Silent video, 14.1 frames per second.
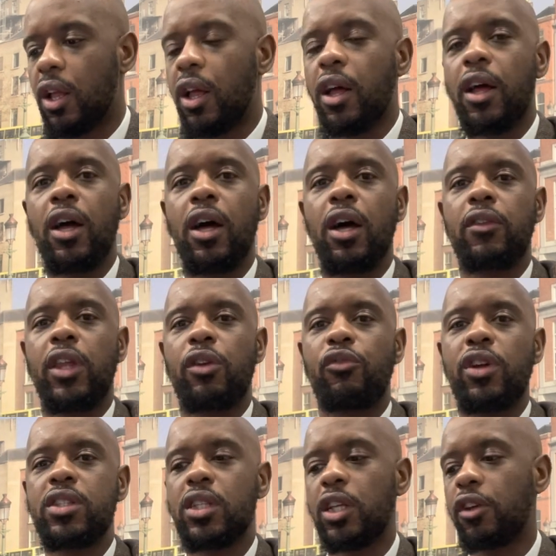They
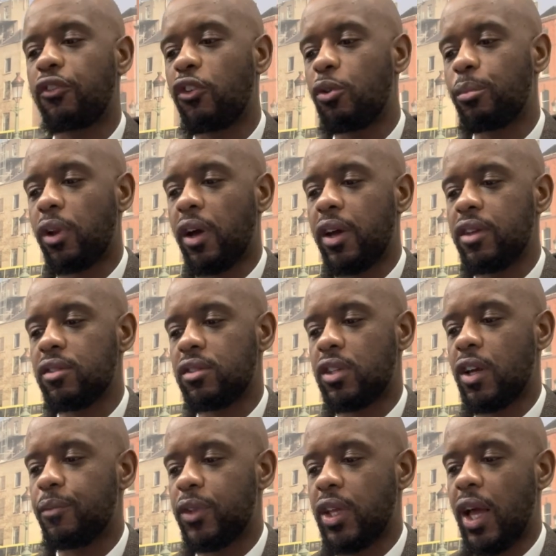recently formalised
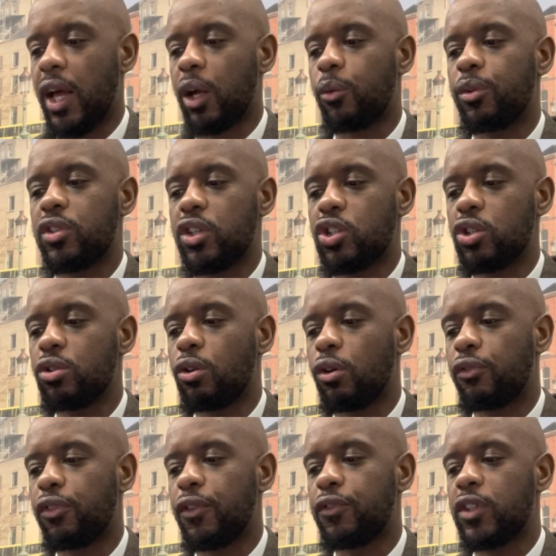the acquisition
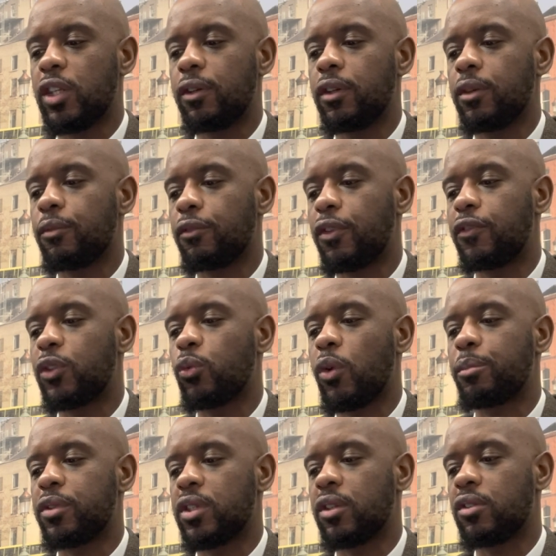of
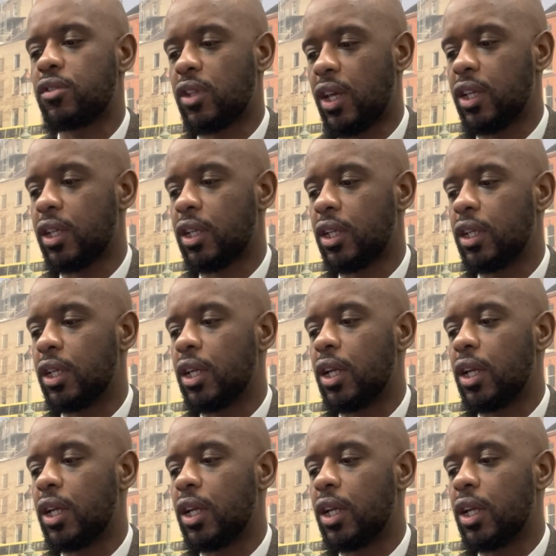51% stake